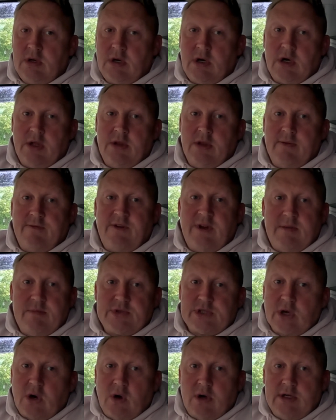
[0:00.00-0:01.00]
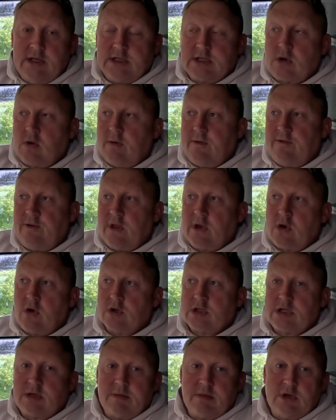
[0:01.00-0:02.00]
on the flip side, it's good for the
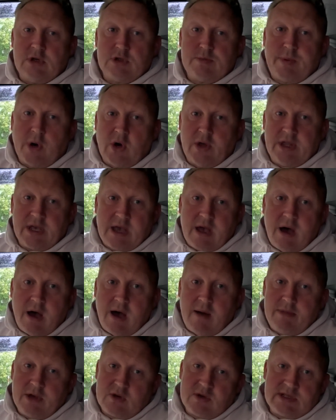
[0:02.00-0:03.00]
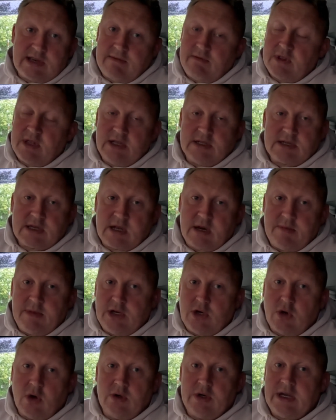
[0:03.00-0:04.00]
customer who's buying the car, because everything's going to be
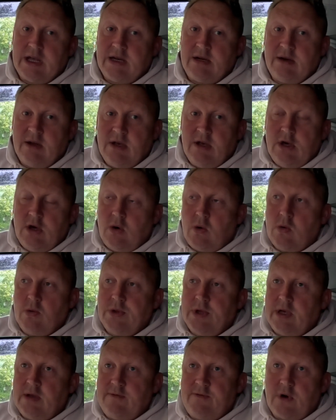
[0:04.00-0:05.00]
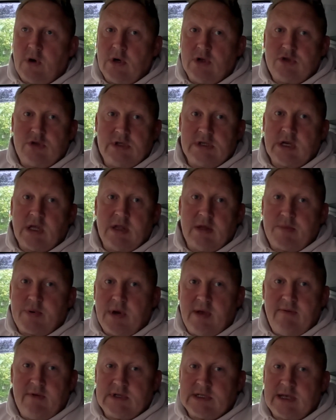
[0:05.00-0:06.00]
done then. All the advisories on the
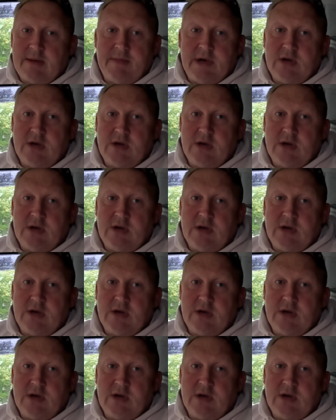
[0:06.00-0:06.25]
previous MOT.